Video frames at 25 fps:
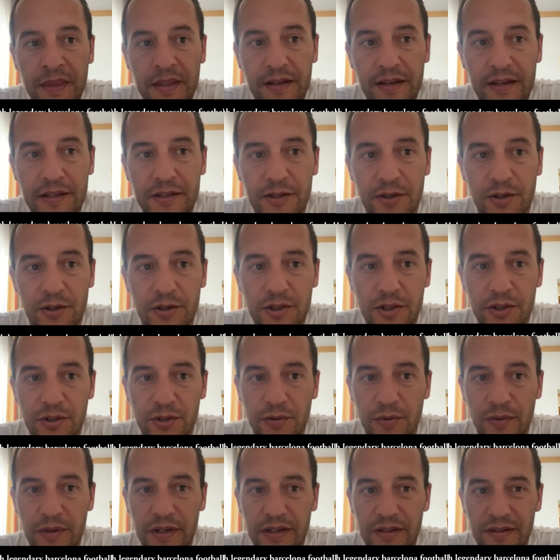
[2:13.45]
It's also
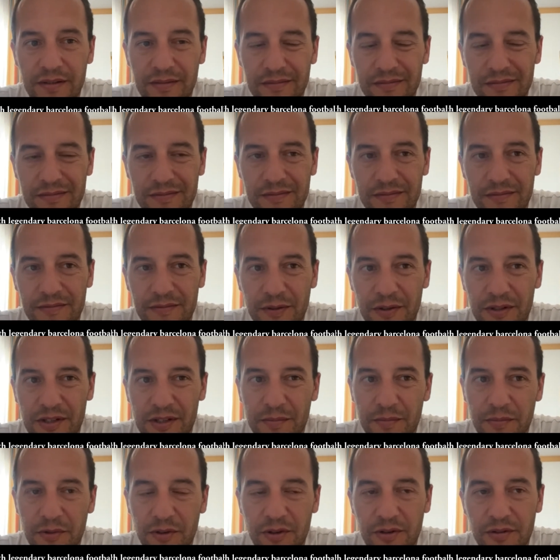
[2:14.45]
when, for
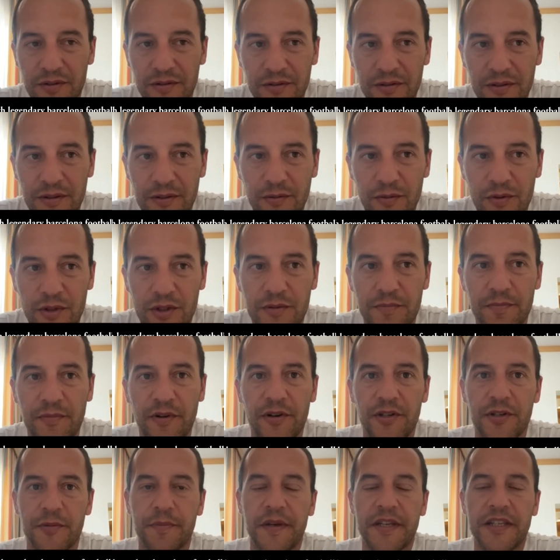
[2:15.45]
example, it was
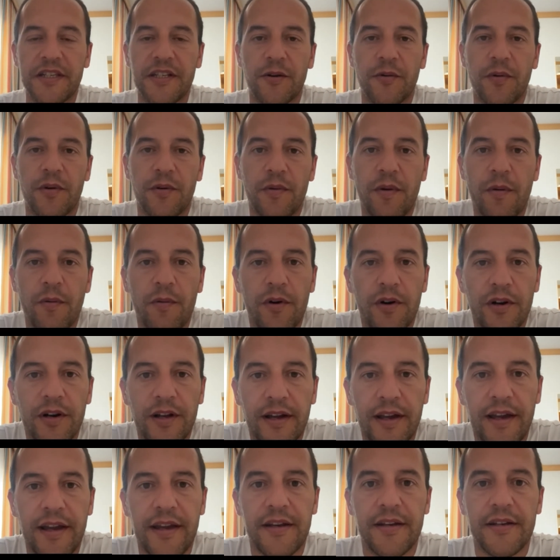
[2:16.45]
very special when we won
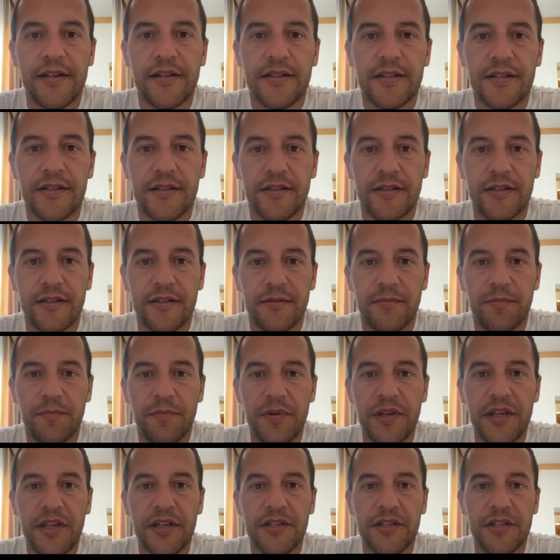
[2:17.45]
against
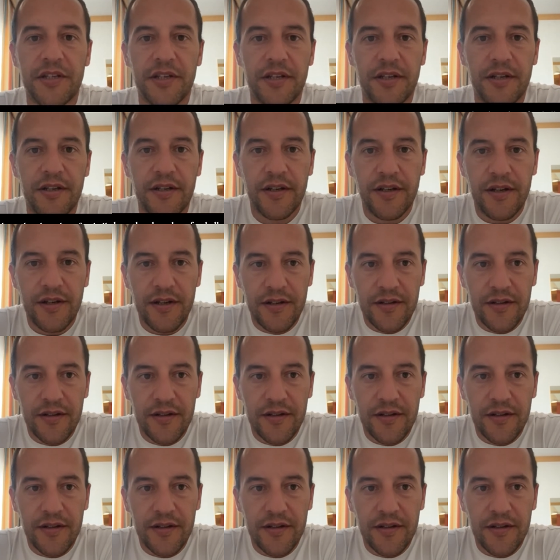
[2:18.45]
PSG